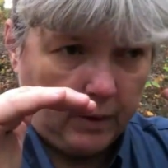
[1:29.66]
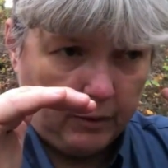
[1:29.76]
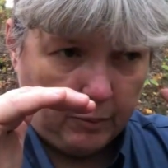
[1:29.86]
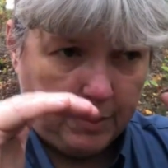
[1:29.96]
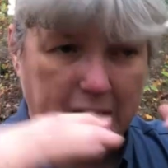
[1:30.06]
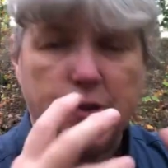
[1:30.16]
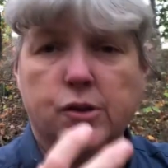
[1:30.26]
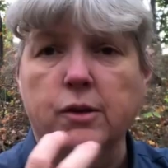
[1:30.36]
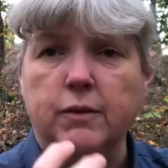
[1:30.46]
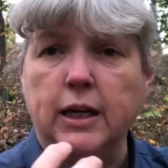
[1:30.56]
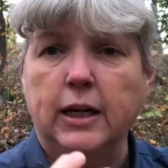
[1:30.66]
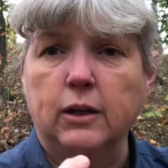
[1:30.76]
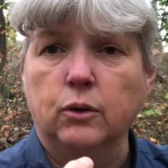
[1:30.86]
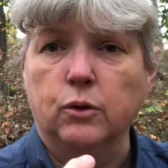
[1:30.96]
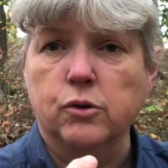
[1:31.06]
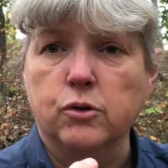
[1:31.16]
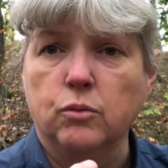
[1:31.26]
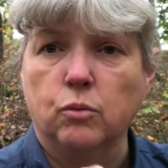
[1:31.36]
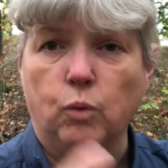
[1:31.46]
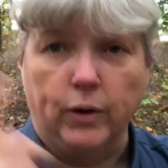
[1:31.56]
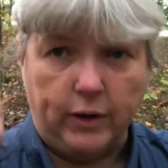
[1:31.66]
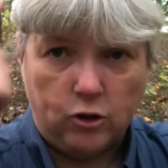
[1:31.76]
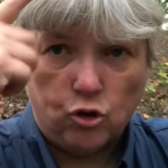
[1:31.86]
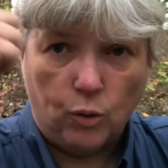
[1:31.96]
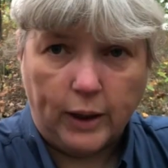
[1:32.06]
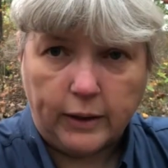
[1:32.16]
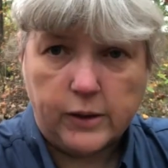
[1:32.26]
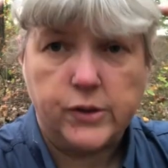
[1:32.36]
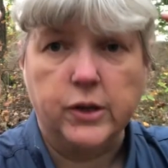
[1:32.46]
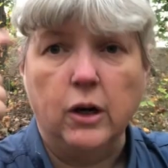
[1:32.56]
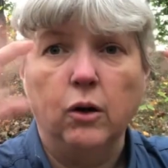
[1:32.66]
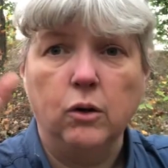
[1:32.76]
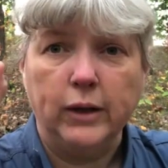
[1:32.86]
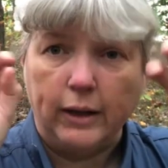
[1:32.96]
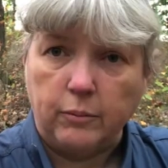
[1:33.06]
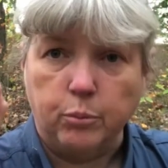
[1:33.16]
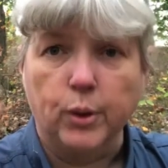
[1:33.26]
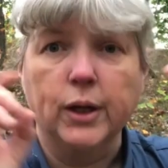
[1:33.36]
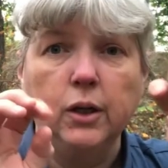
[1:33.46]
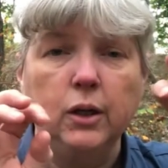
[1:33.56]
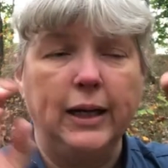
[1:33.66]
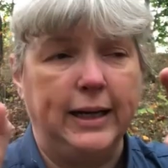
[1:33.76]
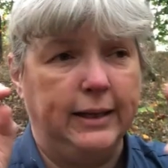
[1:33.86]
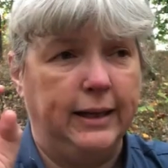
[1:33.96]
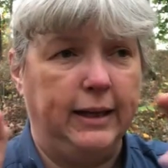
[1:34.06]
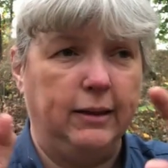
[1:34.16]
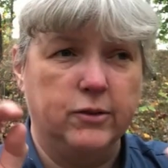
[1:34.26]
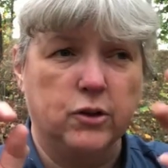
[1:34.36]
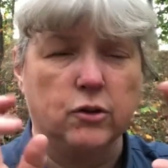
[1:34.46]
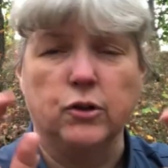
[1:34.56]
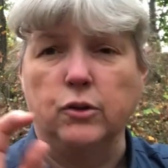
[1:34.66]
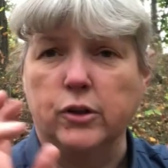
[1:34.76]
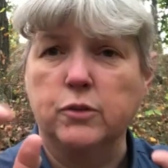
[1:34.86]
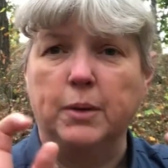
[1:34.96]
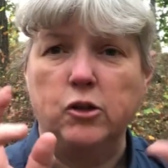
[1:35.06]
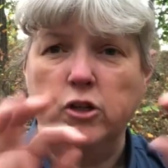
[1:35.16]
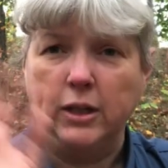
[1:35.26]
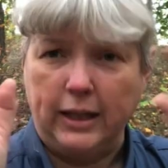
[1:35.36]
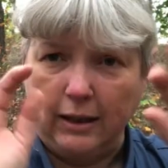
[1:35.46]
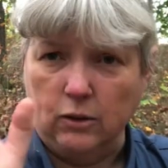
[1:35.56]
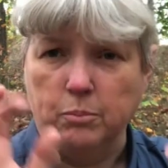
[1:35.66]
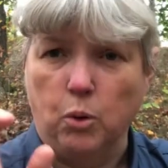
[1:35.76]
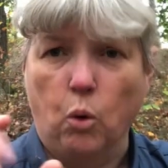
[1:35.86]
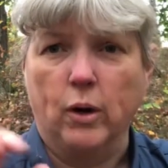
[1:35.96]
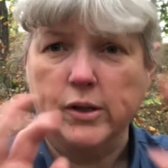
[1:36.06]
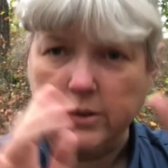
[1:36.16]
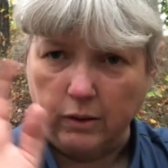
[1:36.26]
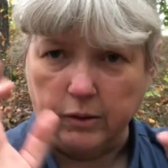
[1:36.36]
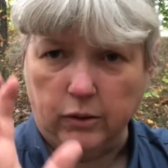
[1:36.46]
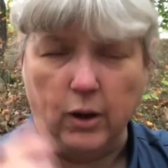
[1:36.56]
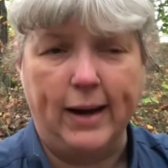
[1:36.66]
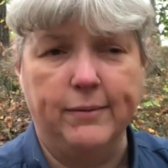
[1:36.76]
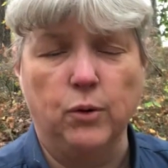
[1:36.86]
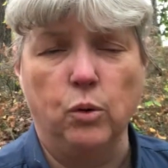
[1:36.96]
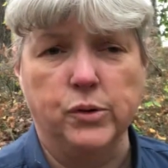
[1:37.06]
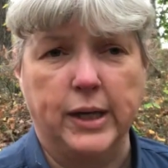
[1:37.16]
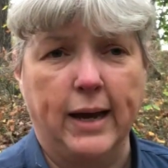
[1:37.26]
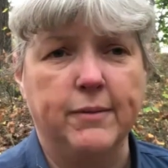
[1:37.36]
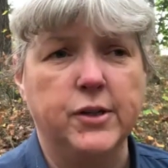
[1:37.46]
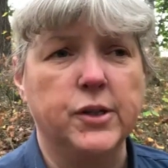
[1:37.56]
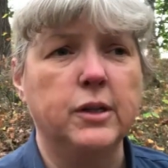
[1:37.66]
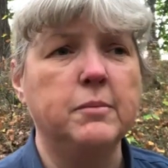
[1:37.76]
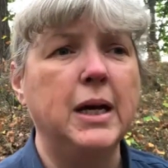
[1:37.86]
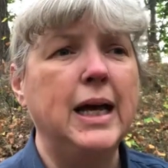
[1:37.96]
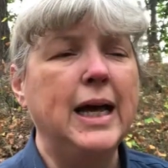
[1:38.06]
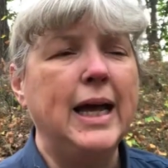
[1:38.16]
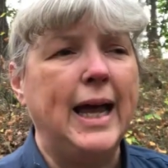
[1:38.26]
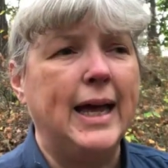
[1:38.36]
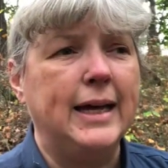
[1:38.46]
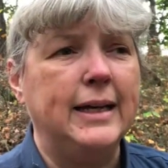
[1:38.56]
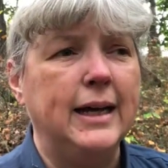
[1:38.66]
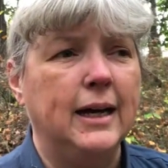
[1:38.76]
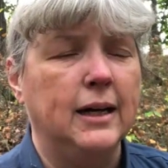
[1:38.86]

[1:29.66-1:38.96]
the bases of the antlers where they join the skull get brittle and they start to look spongy. They get look porous, all little holes and cavities in them, and